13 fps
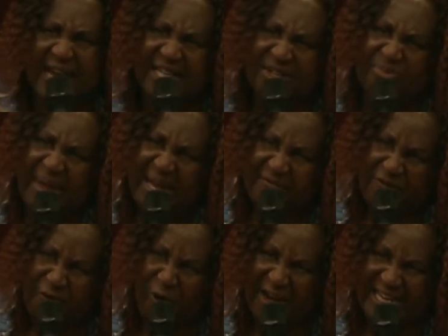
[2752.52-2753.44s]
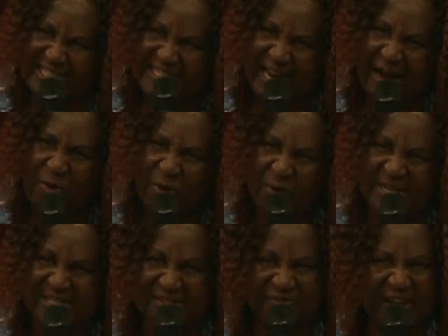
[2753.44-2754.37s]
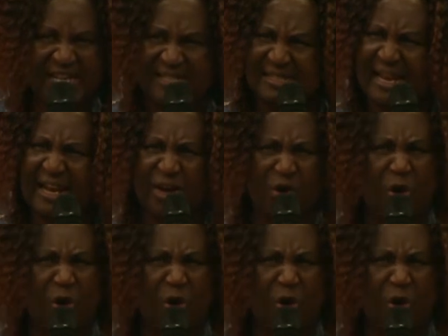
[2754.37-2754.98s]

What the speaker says: that man falling down on his face saying,